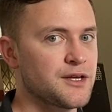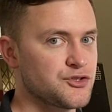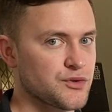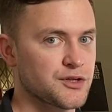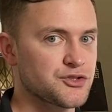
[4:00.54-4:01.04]
and
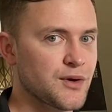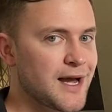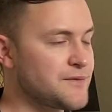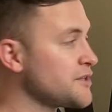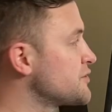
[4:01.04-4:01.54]
drunk
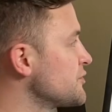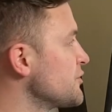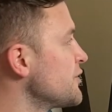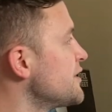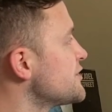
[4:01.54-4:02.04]
driving, so
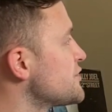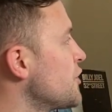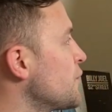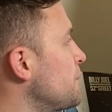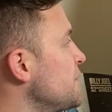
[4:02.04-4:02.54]
there is
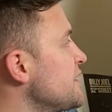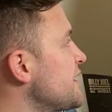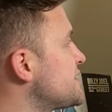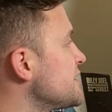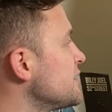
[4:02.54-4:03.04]
no
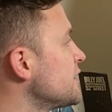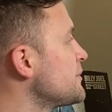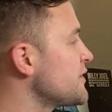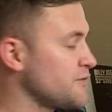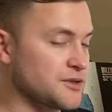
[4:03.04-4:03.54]
BAC
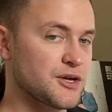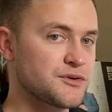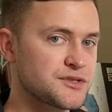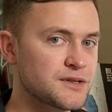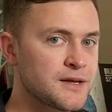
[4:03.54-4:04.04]
limit for
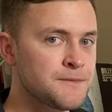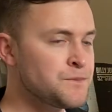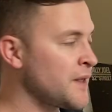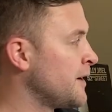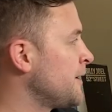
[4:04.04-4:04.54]
those.
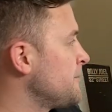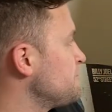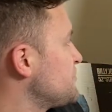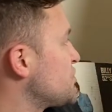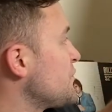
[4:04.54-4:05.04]

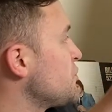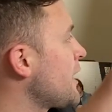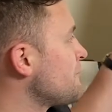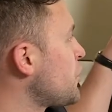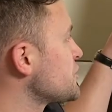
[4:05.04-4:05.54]
So if you
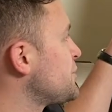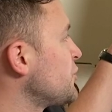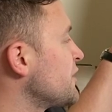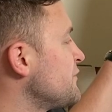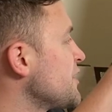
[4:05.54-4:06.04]
have
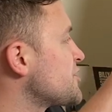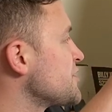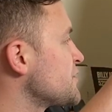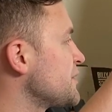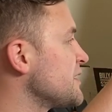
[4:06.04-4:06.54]
multiple
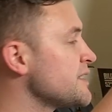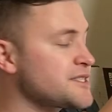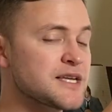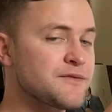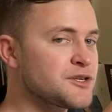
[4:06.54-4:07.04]
convictions within a
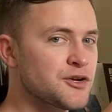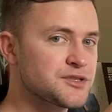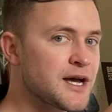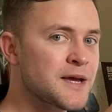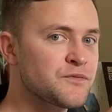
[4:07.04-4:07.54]
7-year
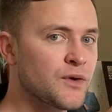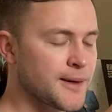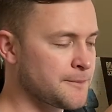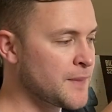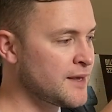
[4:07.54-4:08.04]
time
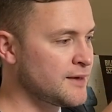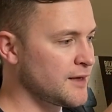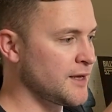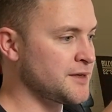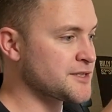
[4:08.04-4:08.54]
frame,
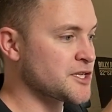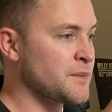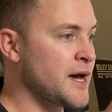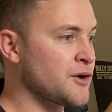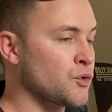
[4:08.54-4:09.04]
it doesn't
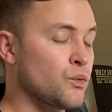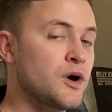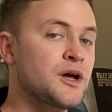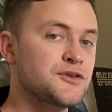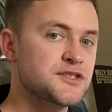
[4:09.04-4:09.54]
matter
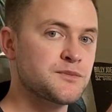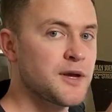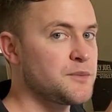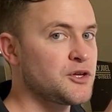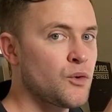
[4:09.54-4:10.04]
what else
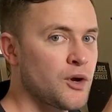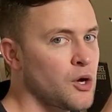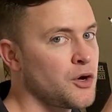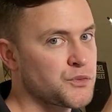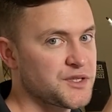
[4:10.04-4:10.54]
may be going
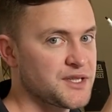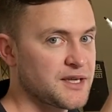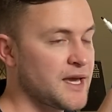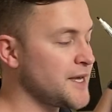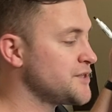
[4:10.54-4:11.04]
on with the
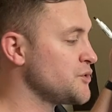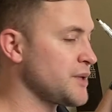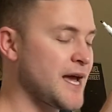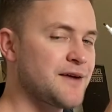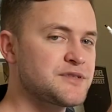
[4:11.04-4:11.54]
case, you
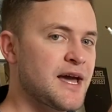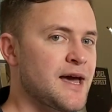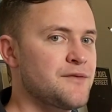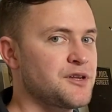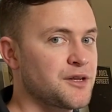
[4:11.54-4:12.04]
would have to
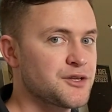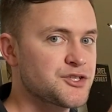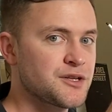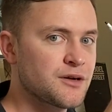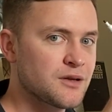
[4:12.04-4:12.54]
have an
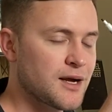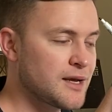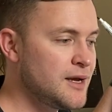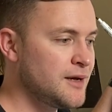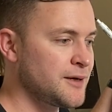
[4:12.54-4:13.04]
ignition
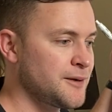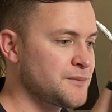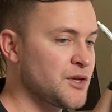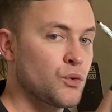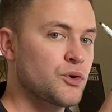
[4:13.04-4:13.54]
interlock
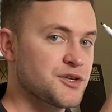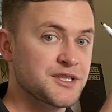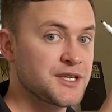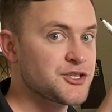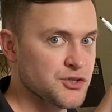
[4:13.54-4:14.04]
in order to
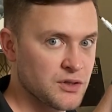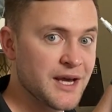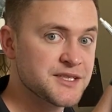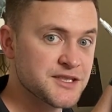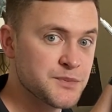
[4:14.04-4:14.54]
get your
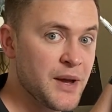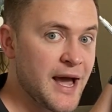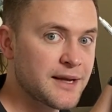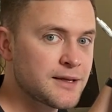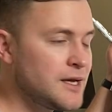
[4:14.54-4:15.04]
license
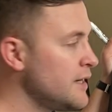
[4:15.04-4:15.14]
back.